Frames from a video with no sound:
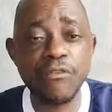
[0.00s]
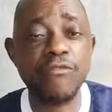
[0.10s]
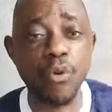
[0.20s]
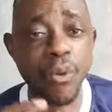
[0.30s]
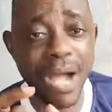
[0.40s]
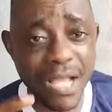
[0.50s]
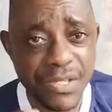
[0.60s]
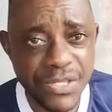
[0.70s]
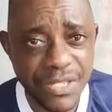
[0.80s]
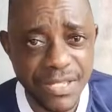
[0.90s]
For
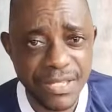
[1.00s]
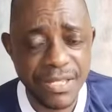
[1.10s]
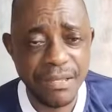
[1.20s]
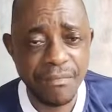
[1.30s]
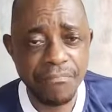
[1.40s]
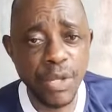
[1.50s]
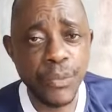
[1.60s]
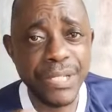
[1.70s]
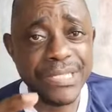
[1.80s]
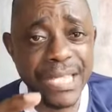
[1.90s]
once,
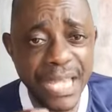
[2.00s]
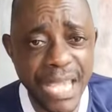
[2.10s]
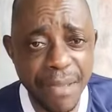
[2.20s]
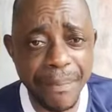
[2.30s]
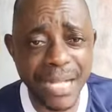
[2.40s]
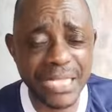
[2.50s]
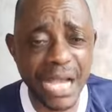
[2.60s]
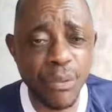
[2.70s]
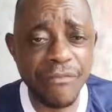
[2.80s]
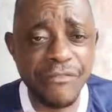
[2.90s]
make we think about
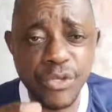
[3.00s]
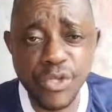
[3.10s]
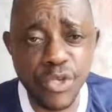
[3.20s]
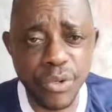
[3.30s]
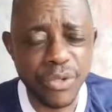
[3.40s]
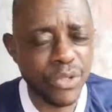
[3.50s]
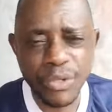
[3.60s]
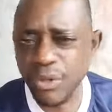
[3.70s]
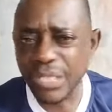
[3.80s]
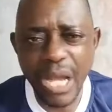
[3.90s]
our future,
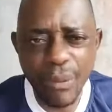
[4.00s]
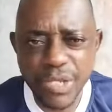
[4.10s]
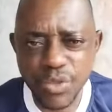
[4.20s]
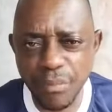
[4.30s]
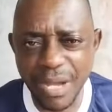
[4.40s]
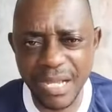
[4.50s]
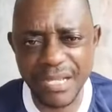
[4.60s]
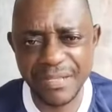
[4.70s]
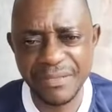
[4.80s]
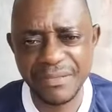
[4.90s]
not our
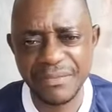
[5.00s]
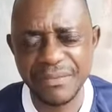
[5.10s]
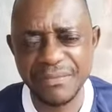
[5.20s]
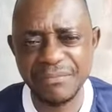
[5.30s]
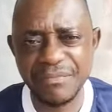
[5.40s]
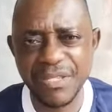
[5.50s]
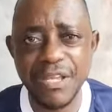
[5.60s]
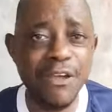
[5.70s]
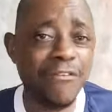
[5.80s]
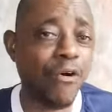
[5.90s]
stomach.
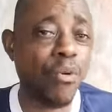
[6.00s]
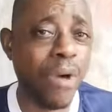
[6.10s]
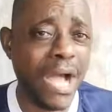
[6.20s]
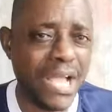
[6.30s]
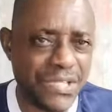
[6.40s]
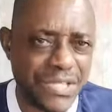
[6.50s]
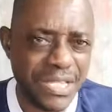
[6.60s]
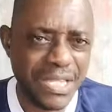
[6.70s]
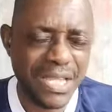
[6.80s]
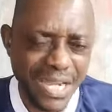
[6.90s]
For once,
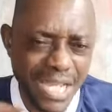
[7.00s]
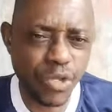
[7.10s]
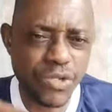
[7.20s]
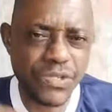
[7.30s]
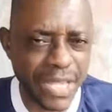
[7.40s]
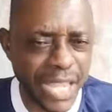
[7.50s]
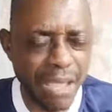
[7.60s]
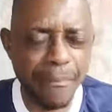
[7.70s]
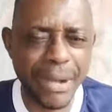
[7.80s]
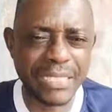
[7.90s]
let us
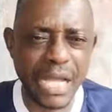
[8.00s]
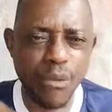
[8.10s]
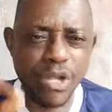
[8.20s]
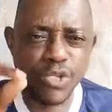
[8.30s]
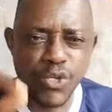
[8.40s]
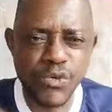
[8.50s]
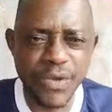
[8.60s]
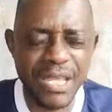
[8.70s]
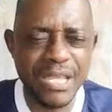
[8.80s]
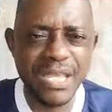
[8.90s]
think about our
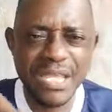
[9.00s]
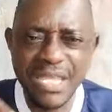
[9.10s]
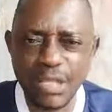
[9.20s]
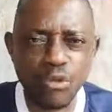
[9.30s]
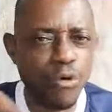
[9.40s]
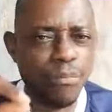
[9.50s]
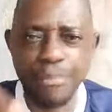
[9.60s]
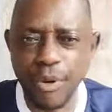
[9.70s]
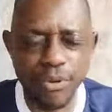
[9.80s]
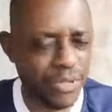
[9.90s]
children yet
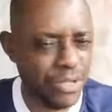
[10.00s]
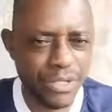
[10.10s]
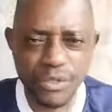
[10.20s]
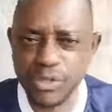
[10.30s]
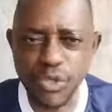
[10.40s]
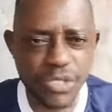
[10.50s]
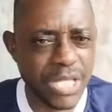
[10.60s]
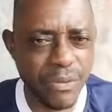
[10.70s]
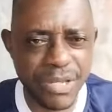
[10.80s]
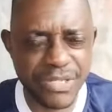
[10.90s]
unborn, not just
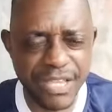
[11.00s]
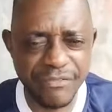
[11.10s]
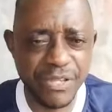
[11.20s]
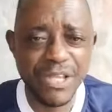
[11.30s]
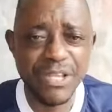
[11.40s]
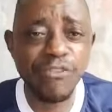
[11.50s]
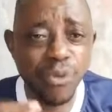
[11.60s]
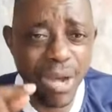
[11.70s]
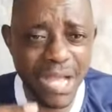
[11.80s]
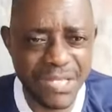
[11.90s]
ourselves.
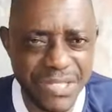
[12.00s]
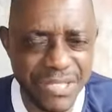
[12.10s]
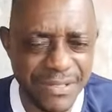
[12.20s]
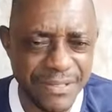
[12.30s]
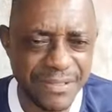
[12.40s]
For once.